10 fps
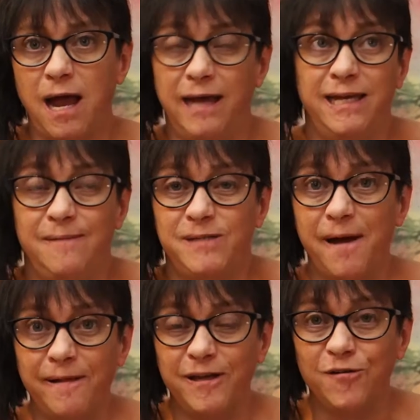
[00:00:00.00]
I keep
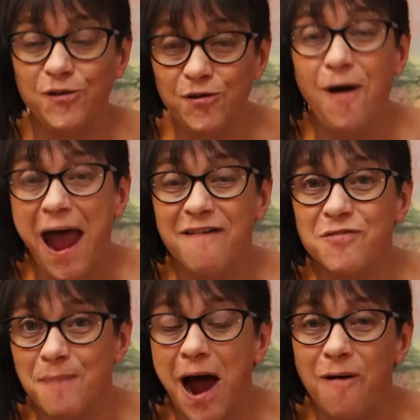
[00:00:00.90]
telling you, you have
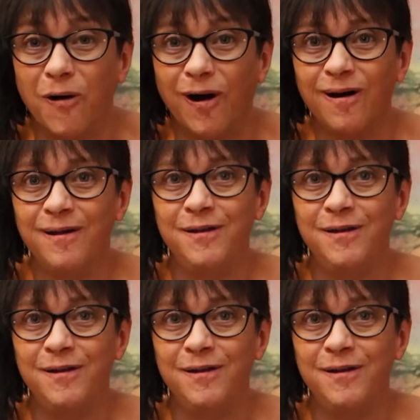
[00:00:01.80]
the power.